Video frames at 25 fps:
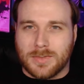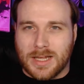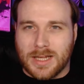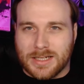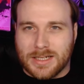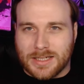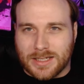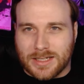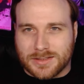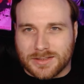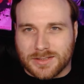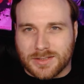
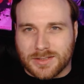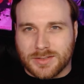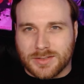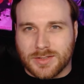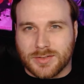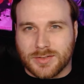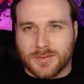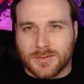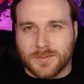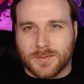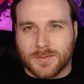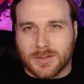gain access
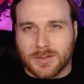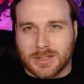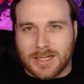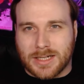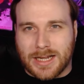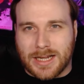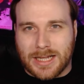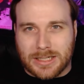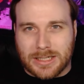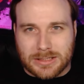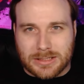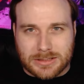to some
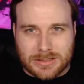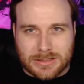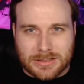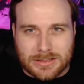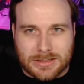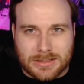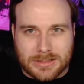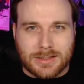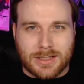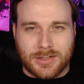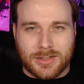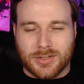
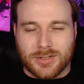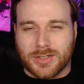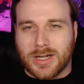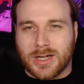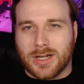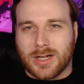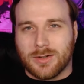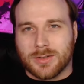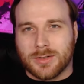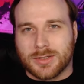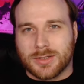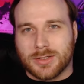verticality that your
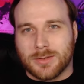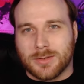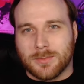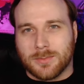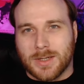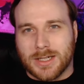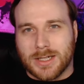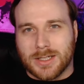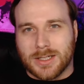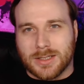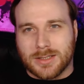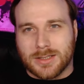character
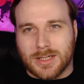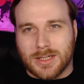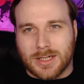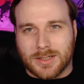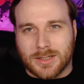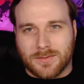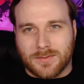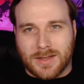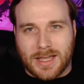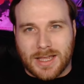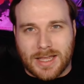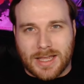might not
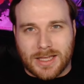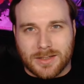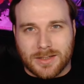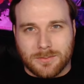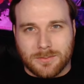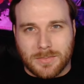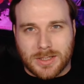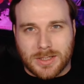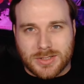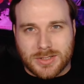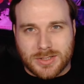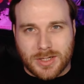have had
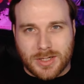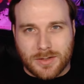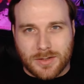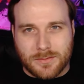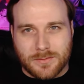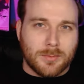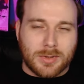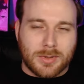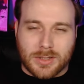much of.